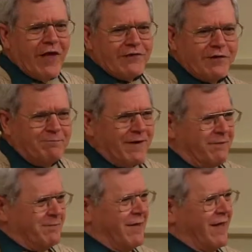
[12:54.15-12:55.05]
That should be.
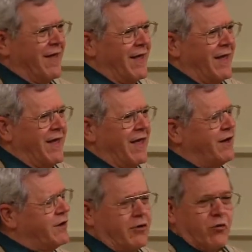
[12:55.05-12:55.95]

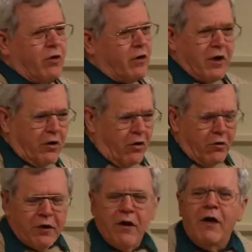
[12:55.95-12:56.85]
It didn't work at all,
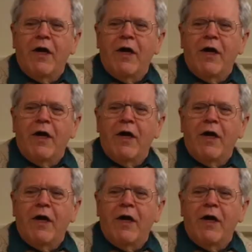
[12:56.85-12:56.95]
no.